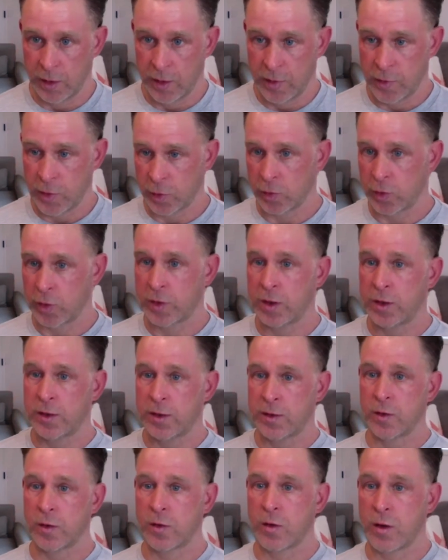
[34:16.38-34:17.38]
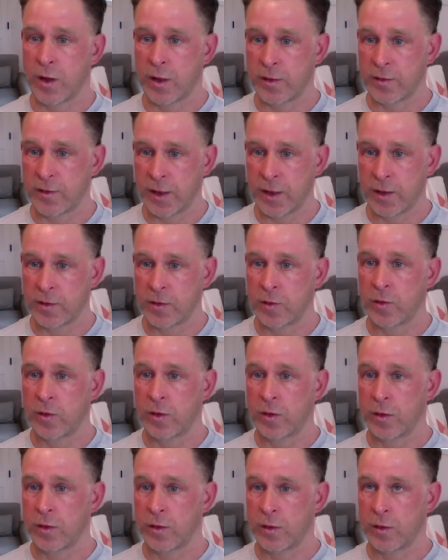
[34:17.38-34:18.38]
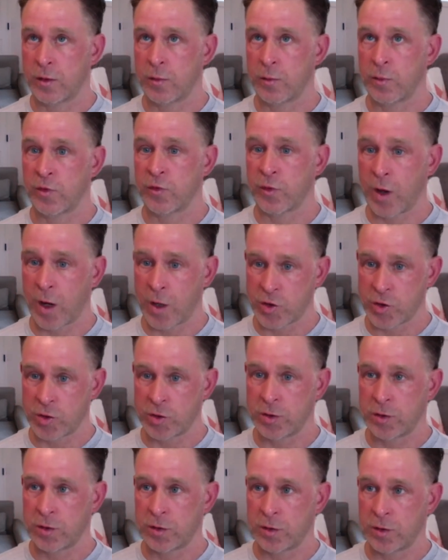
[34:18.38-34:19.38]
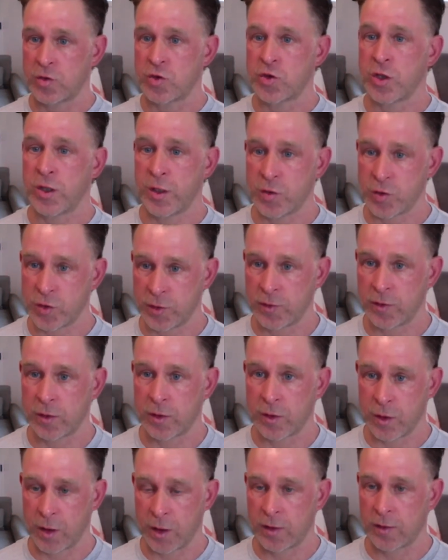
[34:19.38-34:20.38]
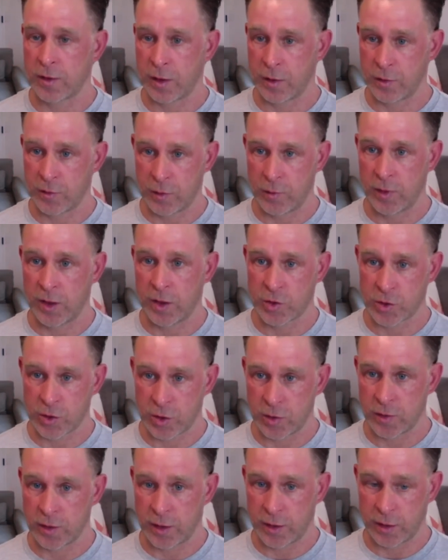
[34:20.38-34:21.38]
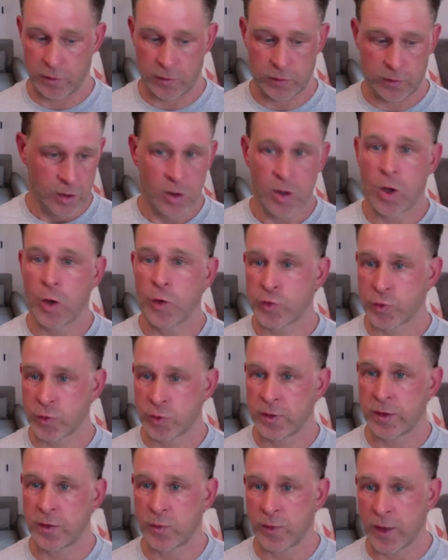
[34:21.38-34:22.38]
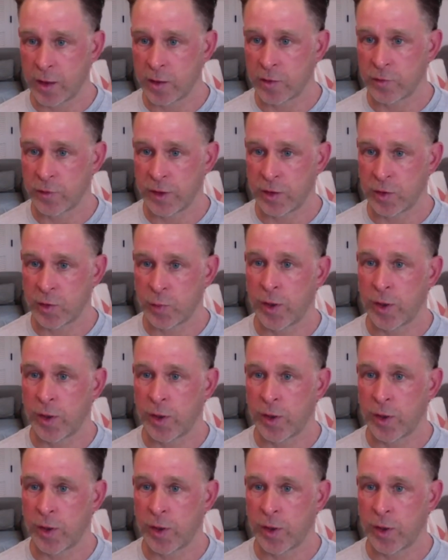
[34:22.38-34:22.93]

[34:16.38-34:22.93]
They're looking at the content and they're massaging and changing the content to make sure that it's culturally relevant,